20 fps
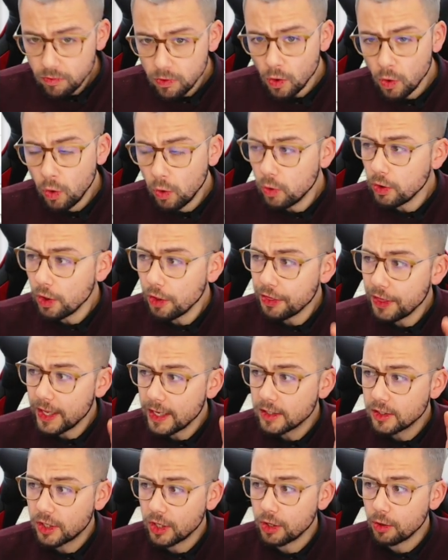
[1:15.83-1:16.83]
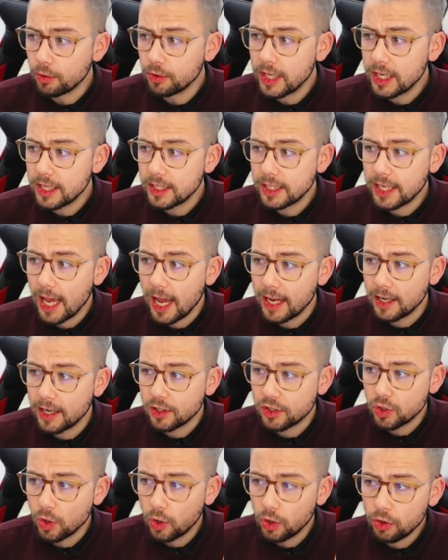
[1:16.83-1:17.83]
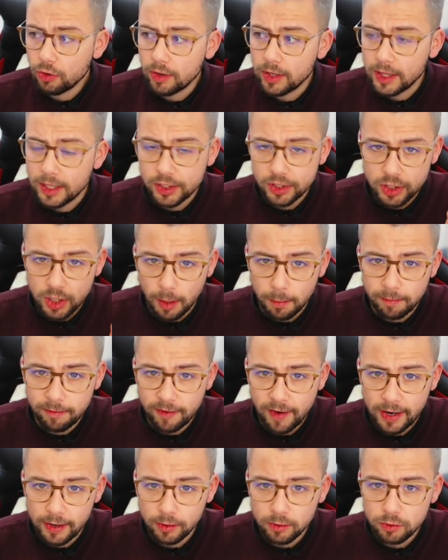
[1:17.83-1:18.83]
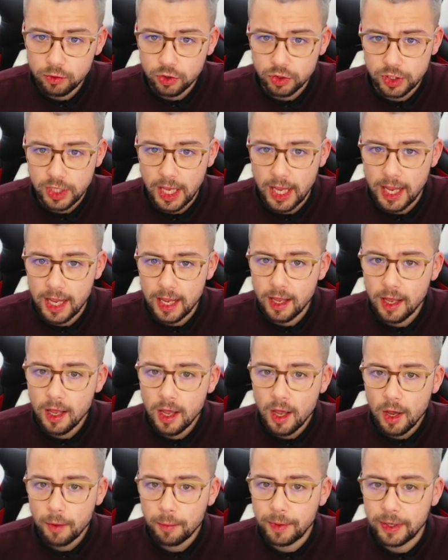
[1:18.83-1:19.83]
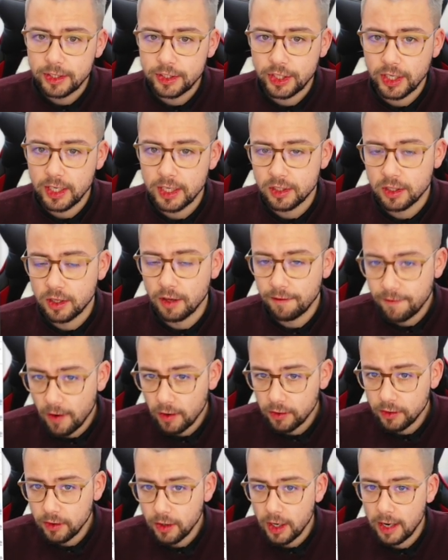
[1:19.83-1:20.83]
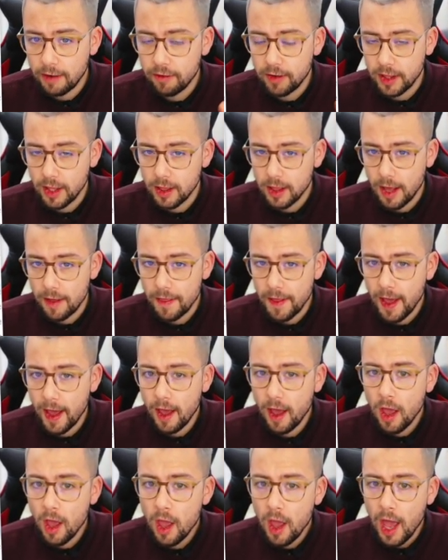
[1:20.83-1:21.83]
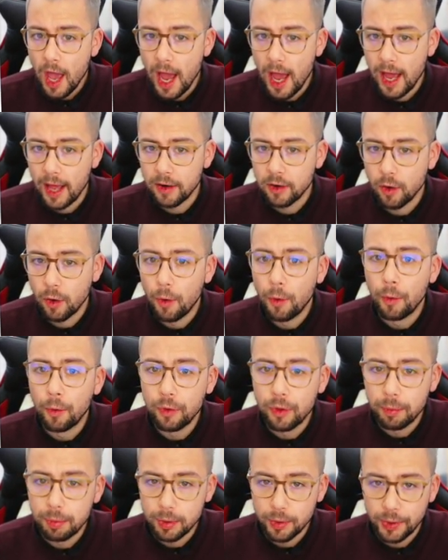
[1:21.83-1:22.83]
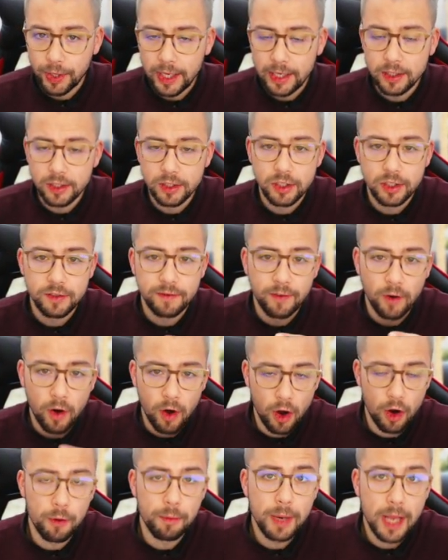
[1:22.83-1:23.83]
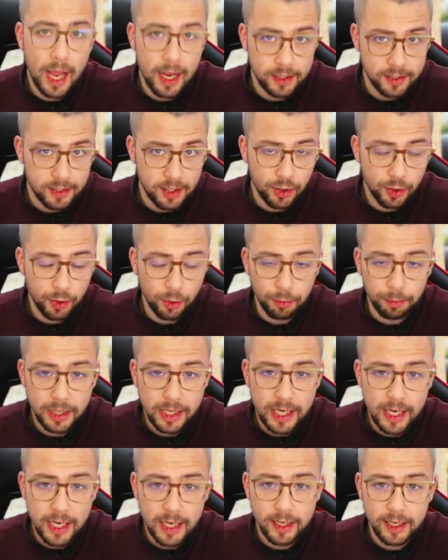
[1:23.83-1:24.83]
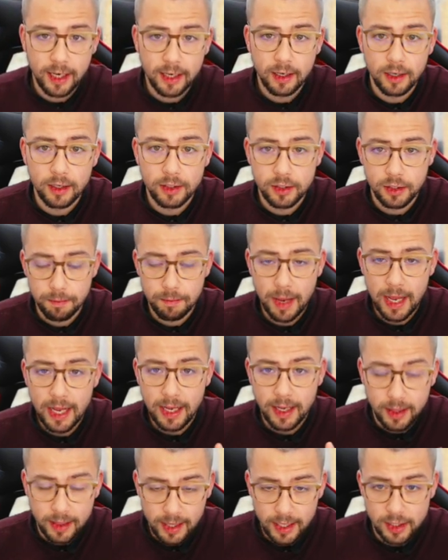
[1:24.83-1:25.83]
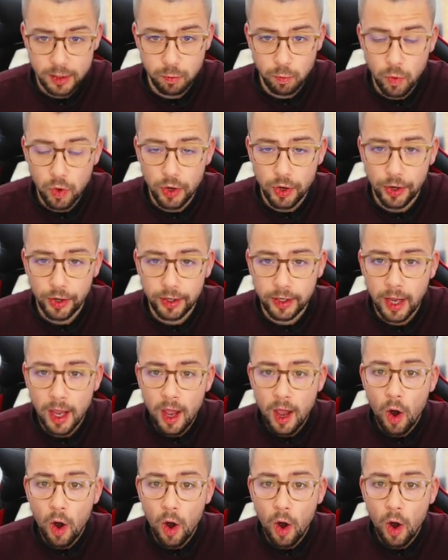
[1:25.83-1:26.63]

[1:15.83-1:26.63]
All the things that you'll need to get installed are in this top file just here, which is the font and everything like that, and all the plugins for OBS that you'll be needing to make this work.